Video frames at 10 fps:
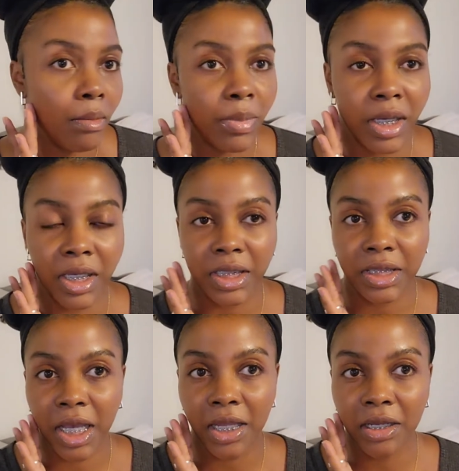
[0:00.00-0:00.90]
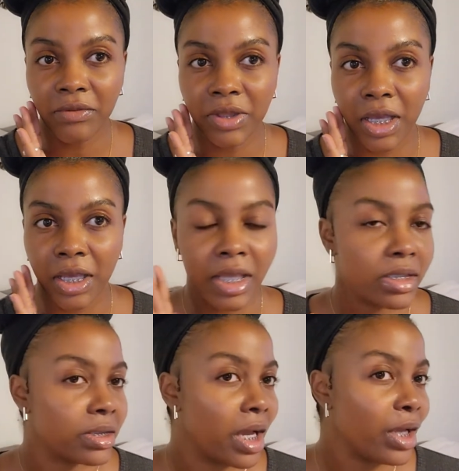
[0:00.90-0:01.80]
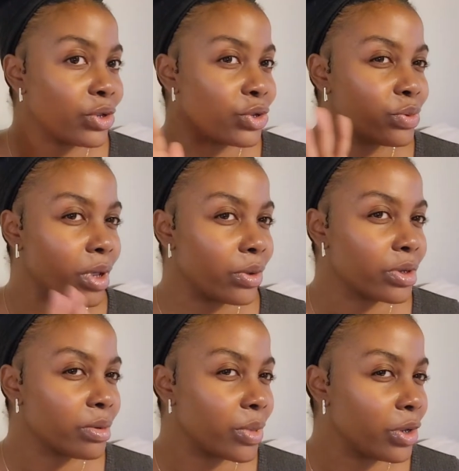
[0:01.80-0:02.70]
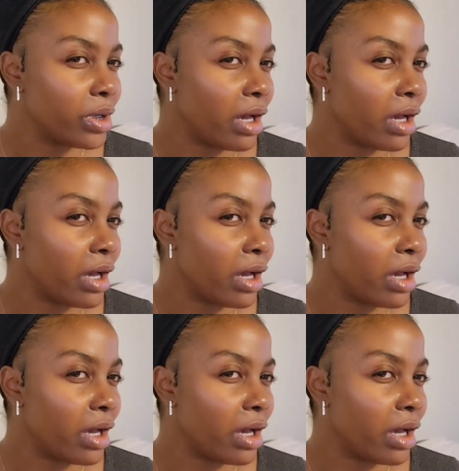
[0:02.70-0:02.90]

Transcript: but it's kind of like it's not too noticeable.